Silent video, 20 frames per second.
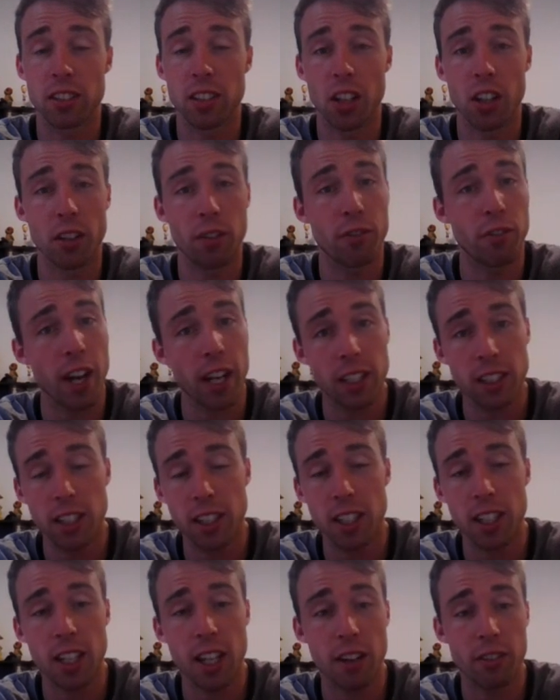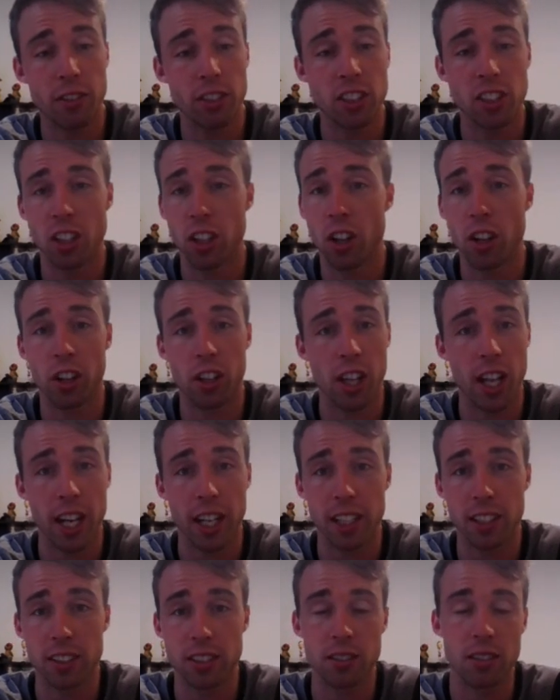So the fact that he averages a lot of
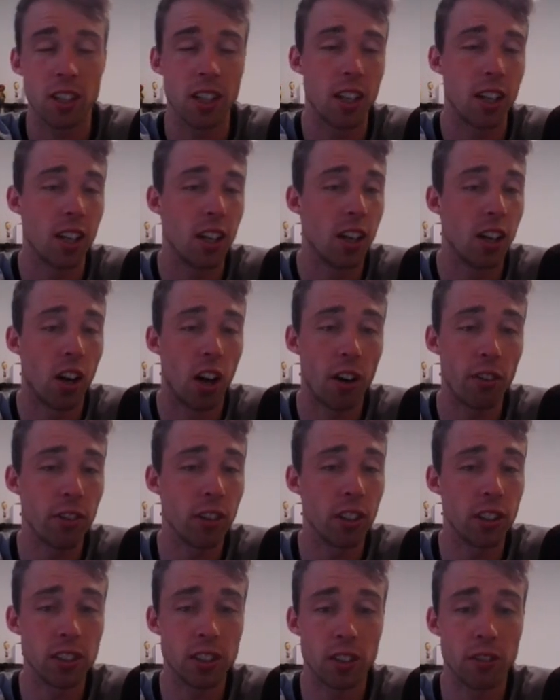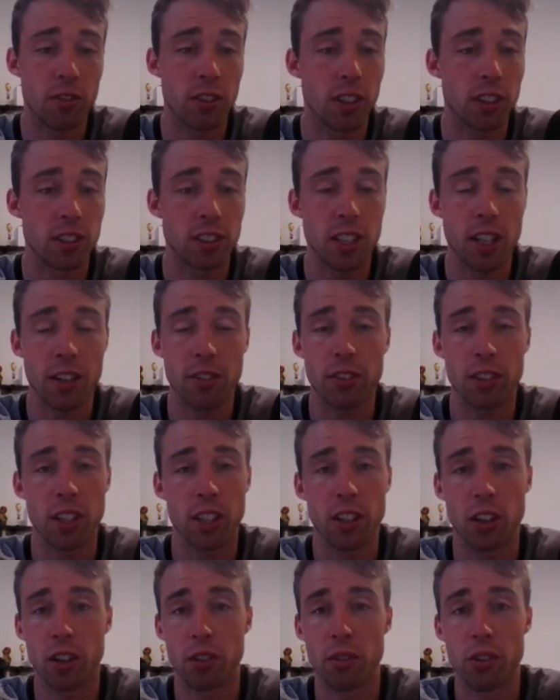clangers, I feel as if there's
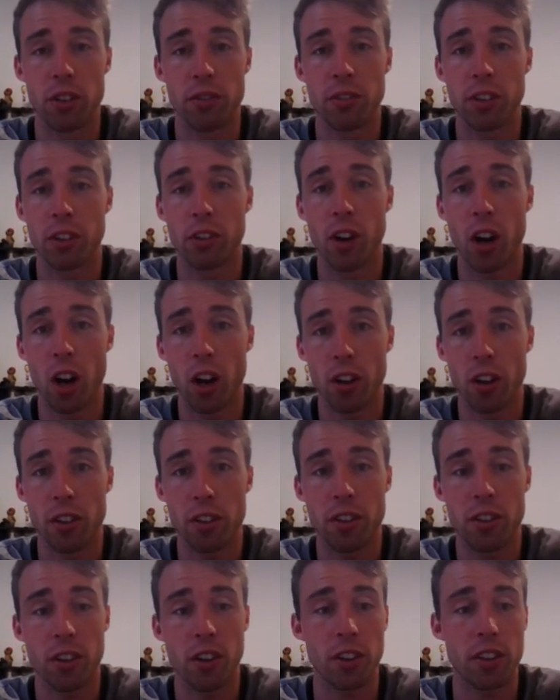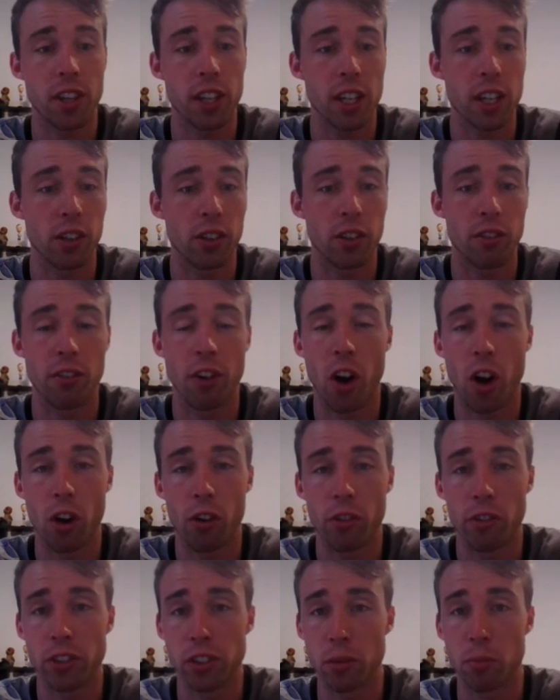definitely a lot of room for growth. I think he'll
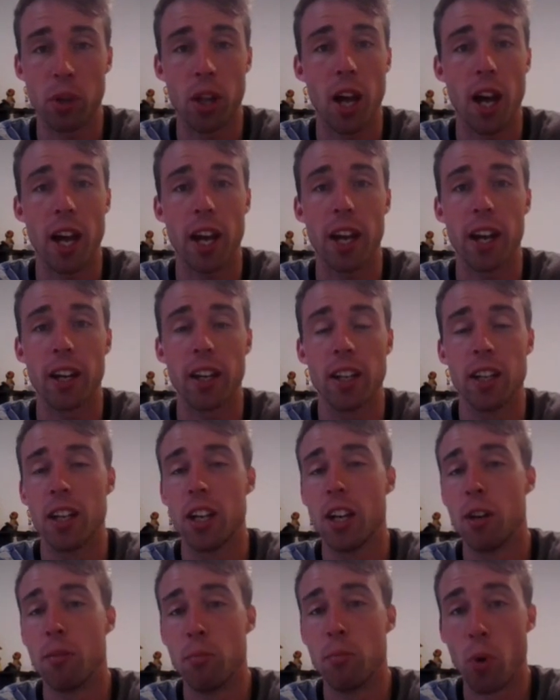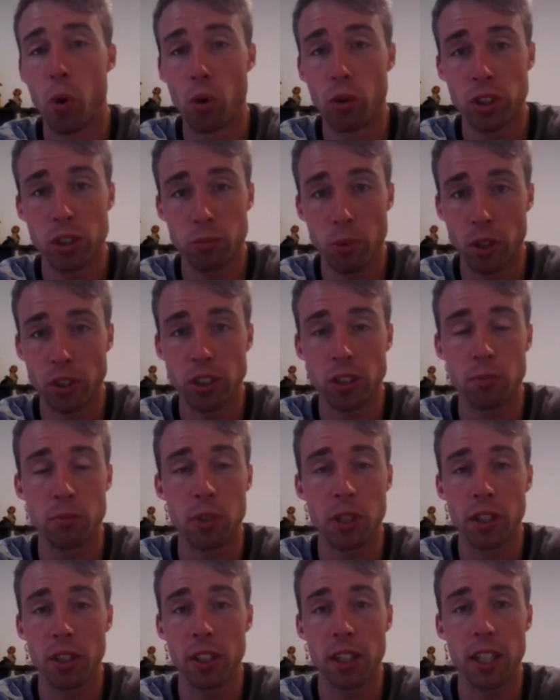evolve as a player, more
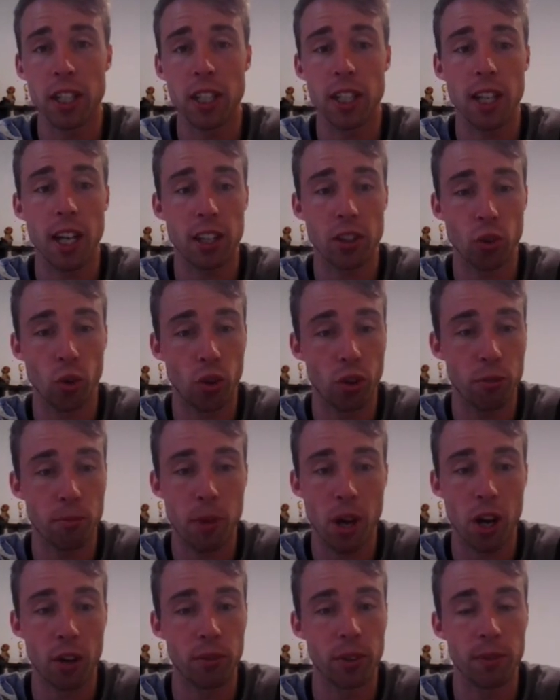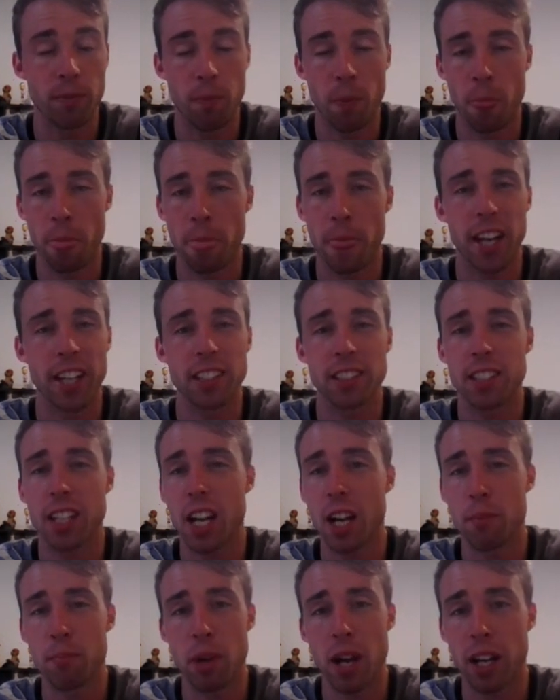responsibility at North Melbourne, and he's
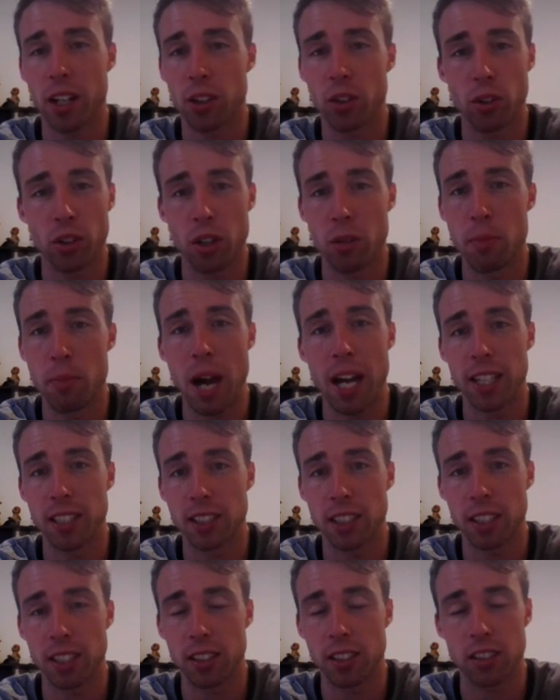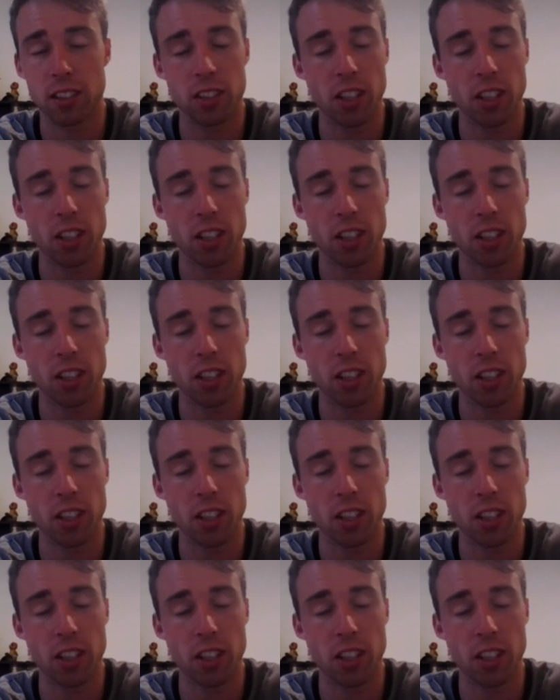come back looking amazing.